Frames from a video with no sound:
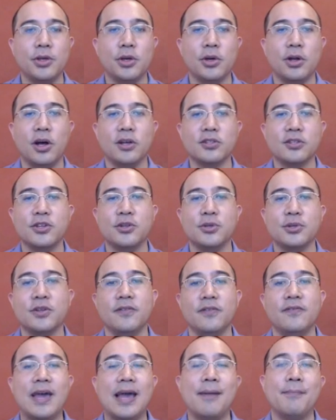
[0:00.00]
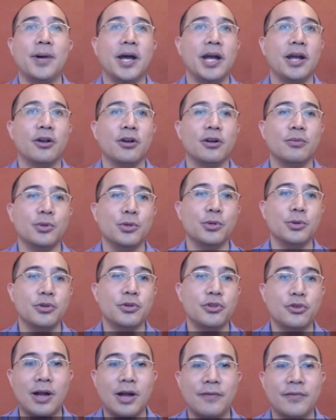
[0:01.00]
You could also use a Vampire
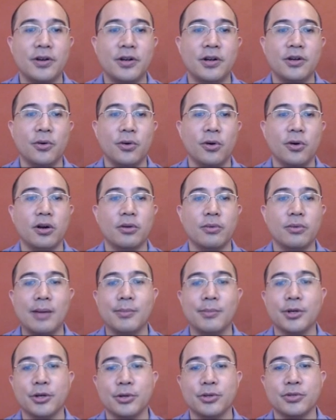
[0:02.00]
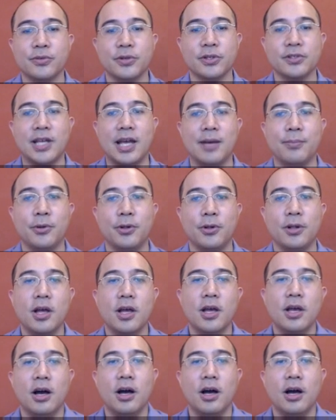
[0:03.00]
Rune Trevor or a Ramagos, for example,